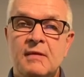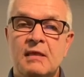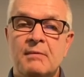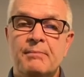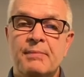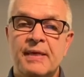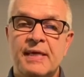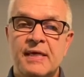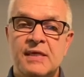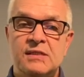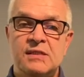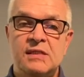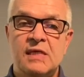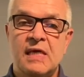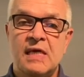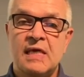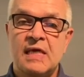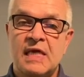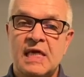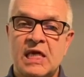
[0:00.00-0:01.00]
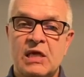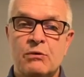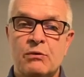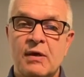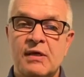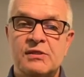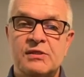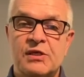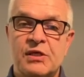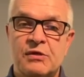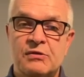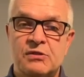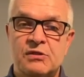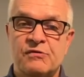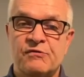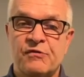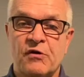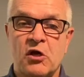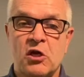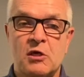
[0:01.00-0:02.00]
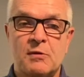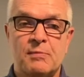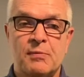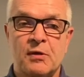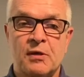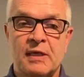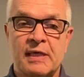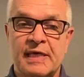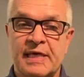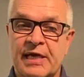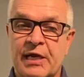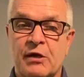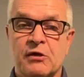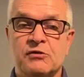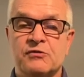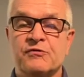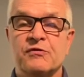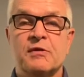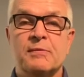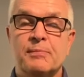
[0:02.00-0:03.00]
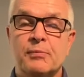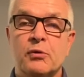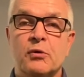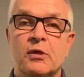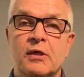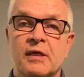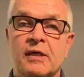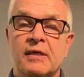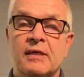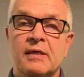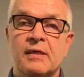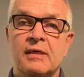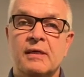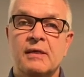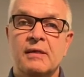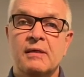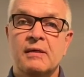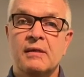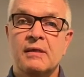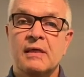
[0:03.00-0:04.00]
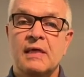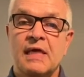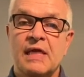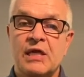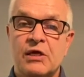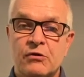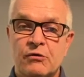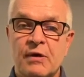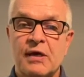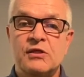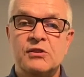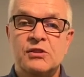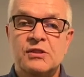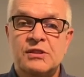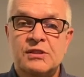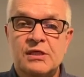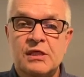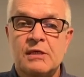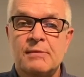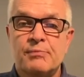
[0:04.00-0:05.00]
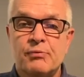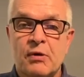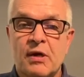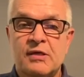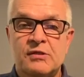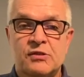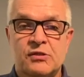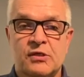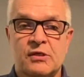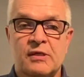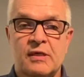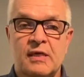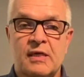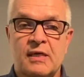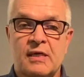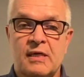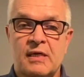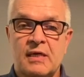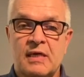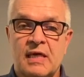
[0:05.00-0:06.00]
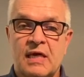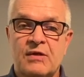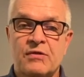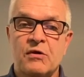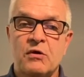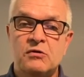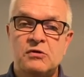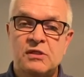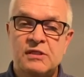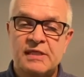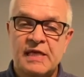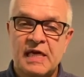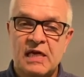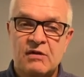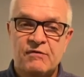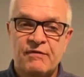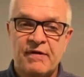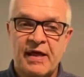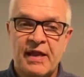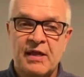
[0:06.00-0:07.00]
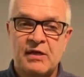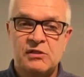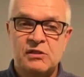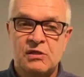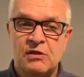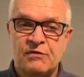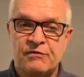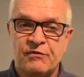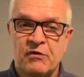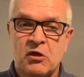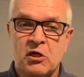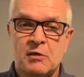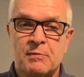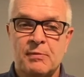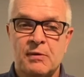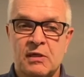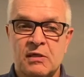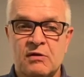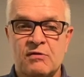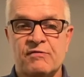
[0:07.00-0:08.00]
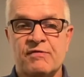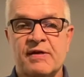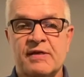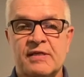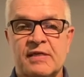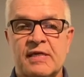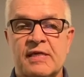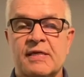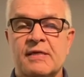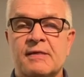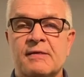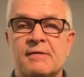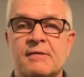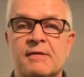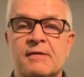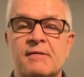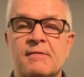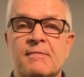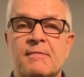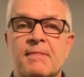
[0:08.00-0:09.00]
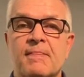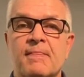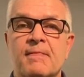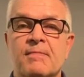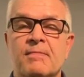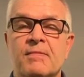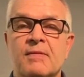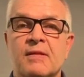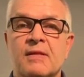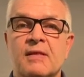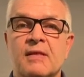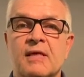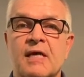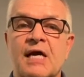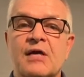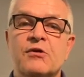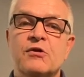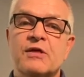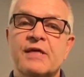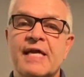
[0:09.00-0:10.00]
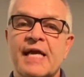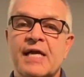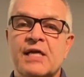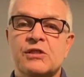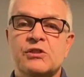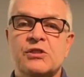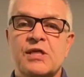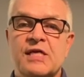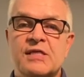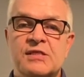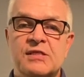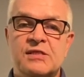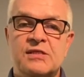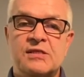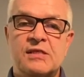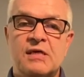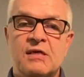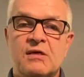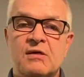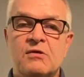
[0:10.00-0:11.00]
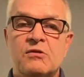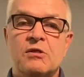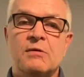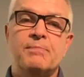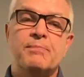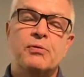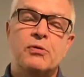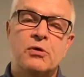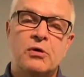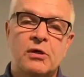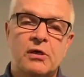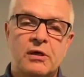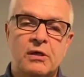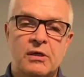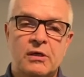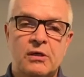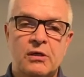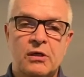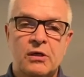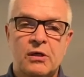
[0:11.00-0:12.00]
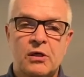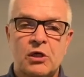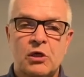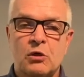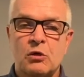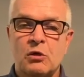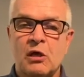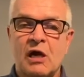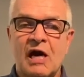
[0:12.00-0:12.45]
because he rescues the vulnerable and cares for the poor, and he crushes the oppressor and those that take advantage of the vulnerable and afflicted. Under King Jesus, the poor who are